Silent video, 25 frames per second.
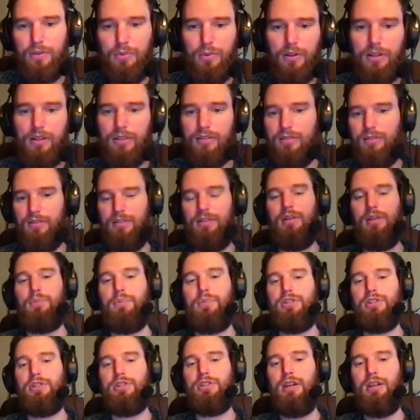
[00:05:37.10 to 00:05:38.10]
would
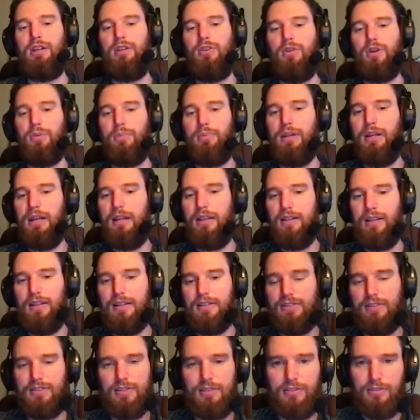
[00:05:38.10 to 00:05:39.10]
appreciate you completing
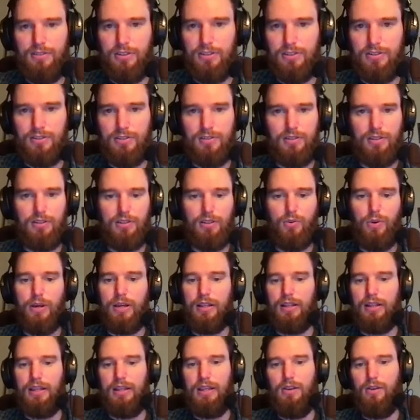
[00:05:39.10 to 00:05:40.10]
this. Just
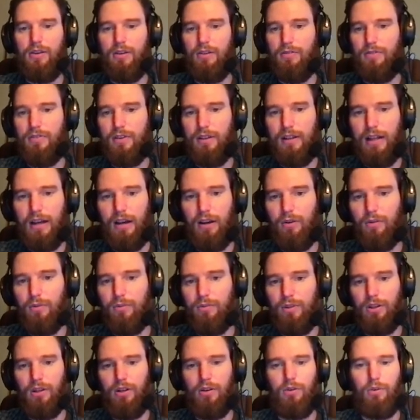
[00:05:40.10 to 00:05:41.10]
quickly, you can fill out,
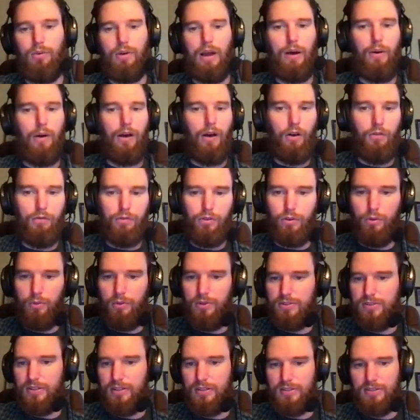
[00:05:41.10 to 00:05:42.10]
how helpful
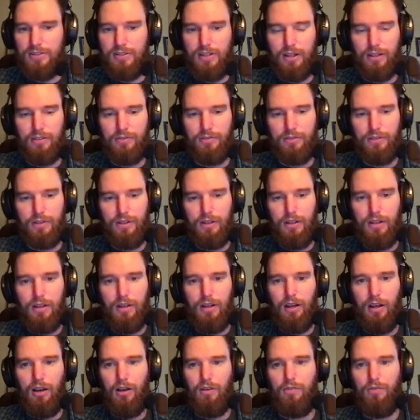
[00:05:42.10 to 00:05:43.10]
was this stuff
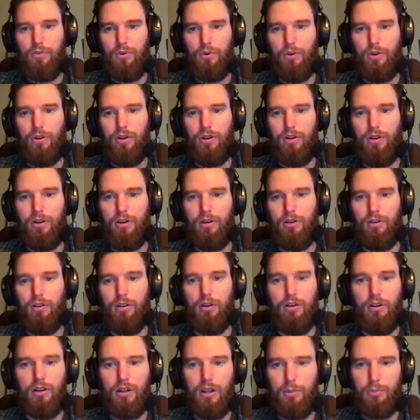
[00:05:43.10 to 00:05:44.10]
for your
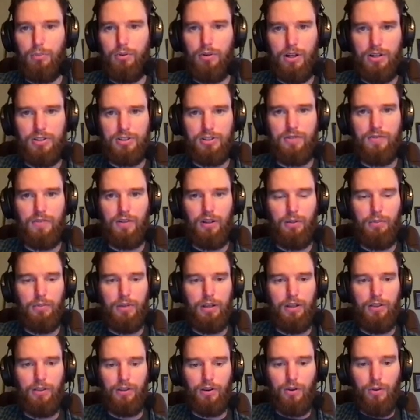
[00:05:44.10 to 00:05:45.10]
learning and project
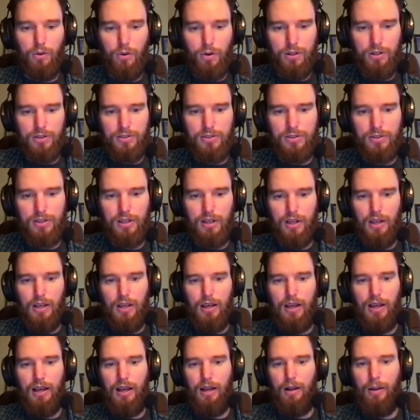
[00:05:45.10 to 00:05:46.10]
development in the course.
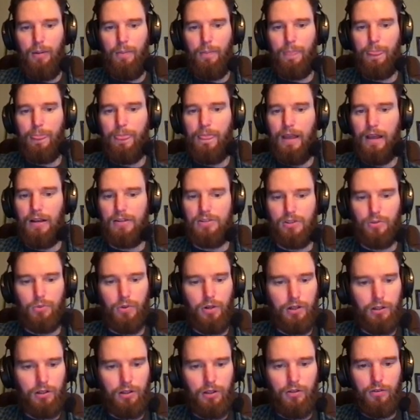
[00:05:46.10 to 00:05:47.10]
How's the
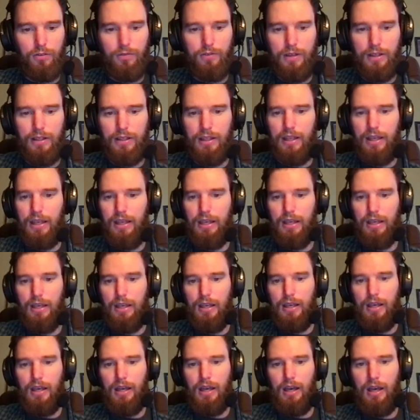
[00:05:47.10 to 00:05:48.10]
workload feeling?
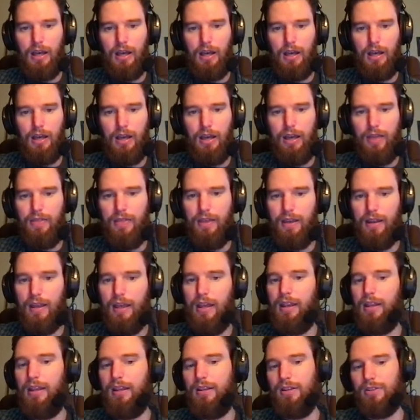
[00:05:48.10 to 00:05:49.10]
And then
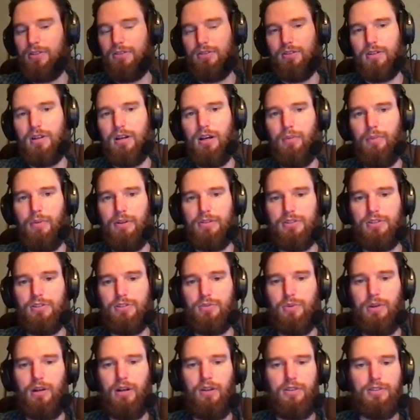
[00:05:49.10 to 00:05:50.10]
any additional comments as
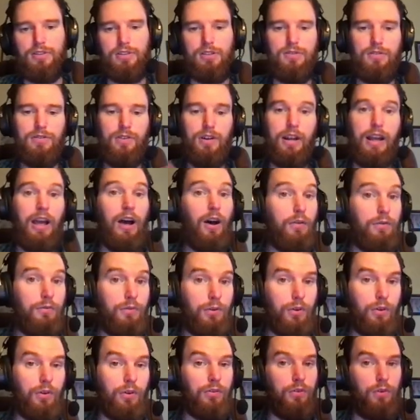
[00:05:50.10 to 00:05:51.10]
well. This is very
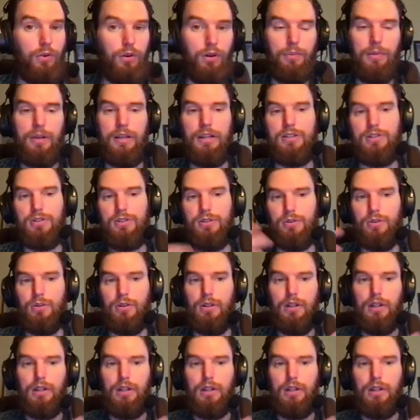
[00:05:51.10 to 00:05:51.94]
helpful for me to,